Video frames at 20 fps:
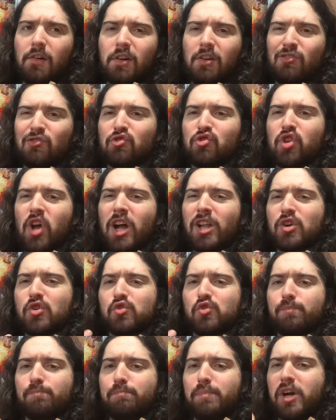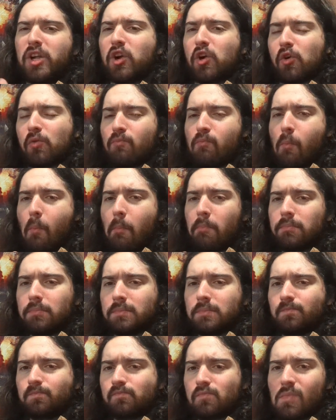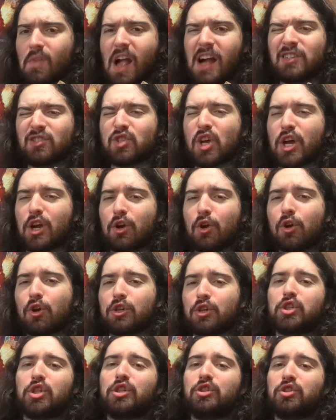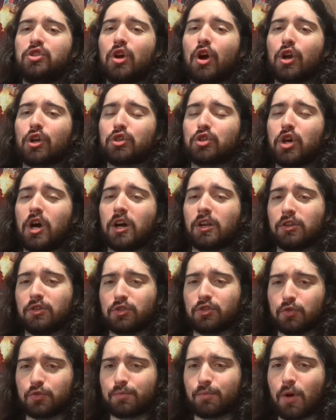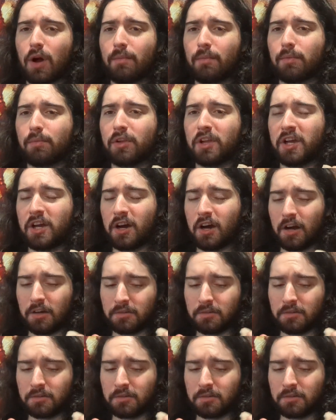it's not as bitter as like Hershey's dark chocolate. So it's probably